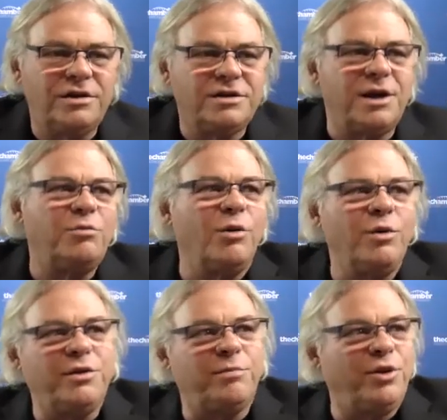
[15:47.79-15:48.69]
somewhere
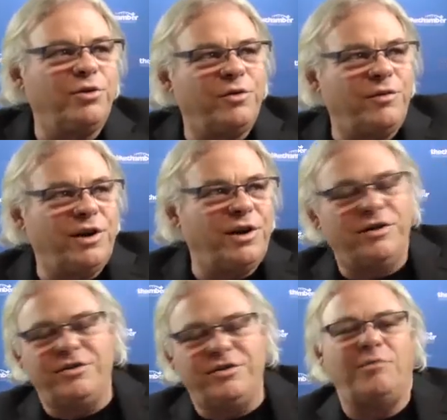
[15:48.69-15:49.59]
with the
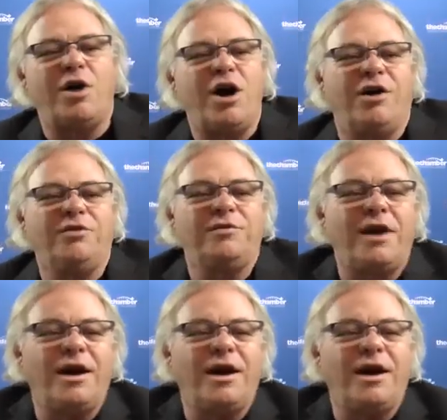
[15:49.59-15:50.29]
perseverance on Mars.